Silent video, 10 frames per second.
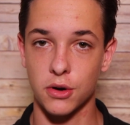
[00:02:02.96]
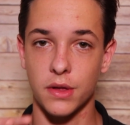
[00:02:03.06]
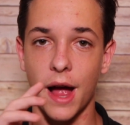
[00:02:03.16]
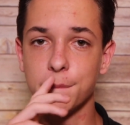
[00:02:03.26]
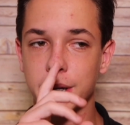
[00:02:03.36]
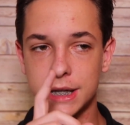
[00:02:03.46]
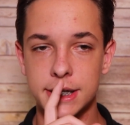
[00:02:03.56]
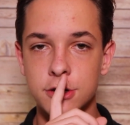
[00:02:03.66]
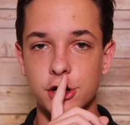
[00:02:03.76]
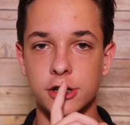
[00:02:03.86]
her life. But it
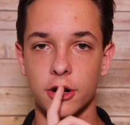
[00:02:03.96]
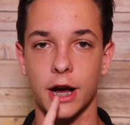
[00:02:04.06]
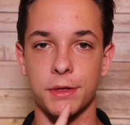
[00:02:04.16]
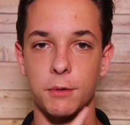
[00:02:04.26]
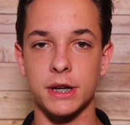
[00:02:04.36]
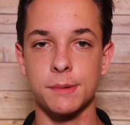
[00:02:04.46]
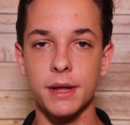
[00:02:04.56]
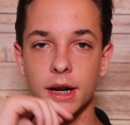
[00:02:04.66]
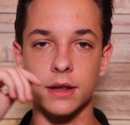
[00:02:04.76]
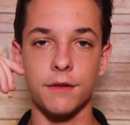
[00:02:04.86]
doesn't just start out that way. Something
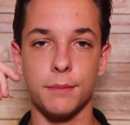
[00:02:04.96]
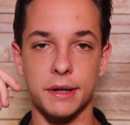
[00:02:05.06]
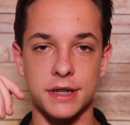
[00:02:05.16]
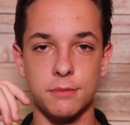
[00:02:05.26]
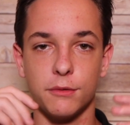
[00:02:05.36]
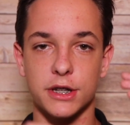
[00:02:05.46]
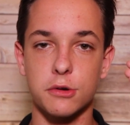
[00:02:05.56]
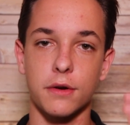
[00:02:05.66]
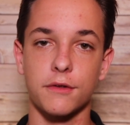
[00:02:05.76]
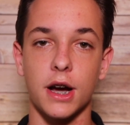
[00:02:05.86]
that I love about this movie, it
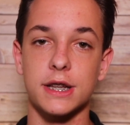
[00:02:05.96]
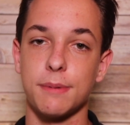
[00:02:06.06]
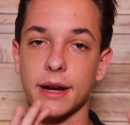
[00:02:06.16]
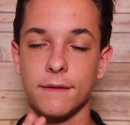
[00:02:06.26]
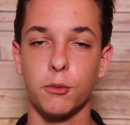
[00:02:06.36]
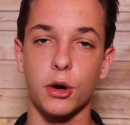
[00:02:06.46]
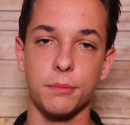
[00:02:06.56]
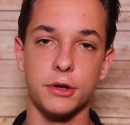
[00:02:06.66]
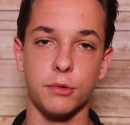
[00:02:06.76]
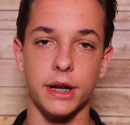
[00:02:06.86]
sort of cuts back and forth
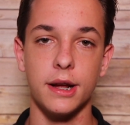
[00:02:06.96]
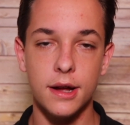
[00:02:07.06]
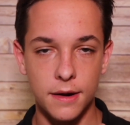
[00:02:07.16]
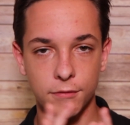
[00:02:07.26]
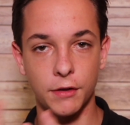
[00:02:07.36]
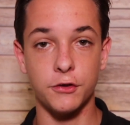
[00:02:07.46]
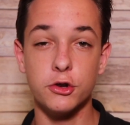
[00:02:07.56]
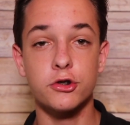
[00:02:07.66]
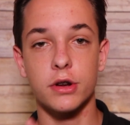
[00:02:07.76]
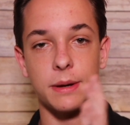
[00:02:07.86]
between the
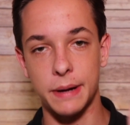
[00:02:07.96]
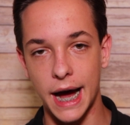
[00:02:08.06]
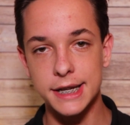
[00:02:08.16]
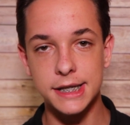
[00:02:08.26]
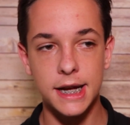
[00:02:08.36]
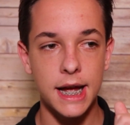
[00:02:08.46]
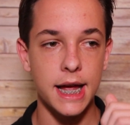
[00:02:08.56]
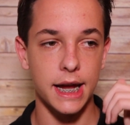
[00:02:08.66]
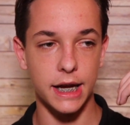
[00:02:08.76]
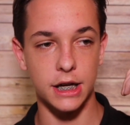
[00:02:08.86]
future and the past.
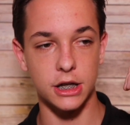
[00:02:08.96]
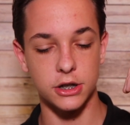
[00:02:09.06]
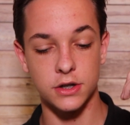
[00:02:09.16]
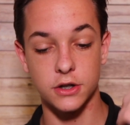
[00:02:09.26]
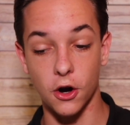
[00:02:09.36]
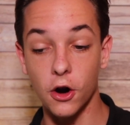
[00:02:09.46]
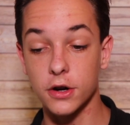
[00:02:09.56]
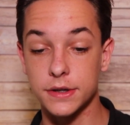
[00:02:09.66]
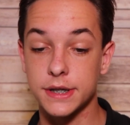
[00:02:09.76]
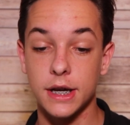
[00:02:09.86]
It
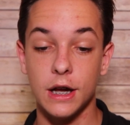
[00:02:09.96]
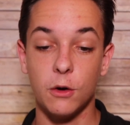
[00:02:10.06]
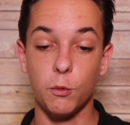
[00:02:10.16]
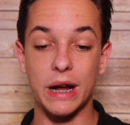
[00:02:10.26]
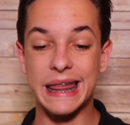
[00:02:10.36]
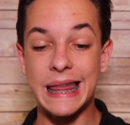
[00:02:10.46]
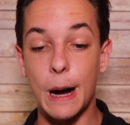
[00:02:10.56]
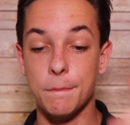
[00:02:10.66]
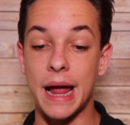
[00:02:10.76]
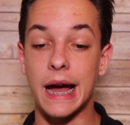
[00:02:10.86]
starts with
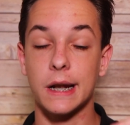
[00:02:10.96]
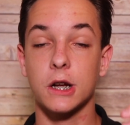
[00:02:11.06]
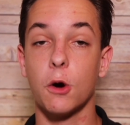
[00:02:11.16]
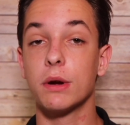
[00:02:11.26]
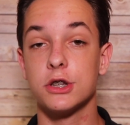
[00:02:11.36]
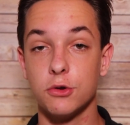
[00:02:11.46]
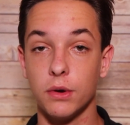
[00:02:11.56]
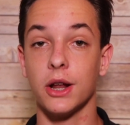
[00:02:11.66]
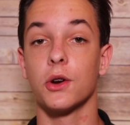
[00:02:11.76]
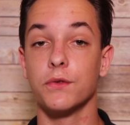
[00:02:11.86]
a man going to
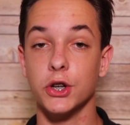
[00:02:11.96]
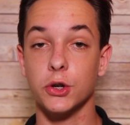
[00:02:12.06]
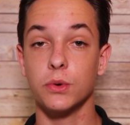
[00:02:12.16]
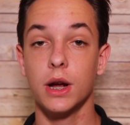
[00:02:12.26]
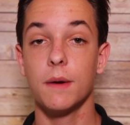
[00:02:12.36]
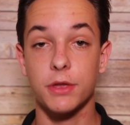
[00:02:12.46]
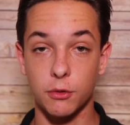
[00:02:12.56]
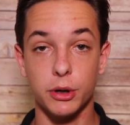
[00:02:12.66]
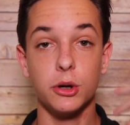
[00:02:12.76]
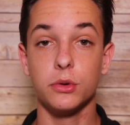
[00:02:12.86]
interview the
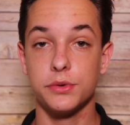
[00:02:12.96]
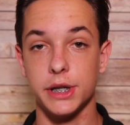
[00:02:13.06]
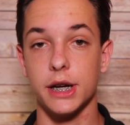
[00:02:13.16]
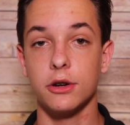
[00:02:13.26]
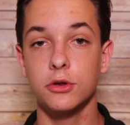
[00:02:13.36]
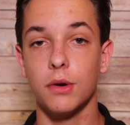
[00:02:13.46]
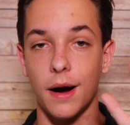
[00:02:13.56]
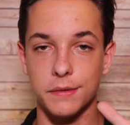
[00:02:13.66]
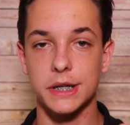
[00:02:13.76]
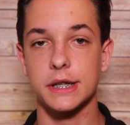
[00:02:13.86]
real Lucia, who
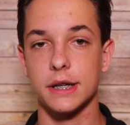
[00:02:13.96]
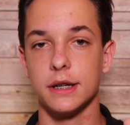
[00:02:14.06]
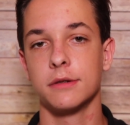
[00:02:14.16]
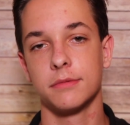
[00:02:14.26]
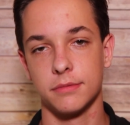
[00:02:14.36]
obviously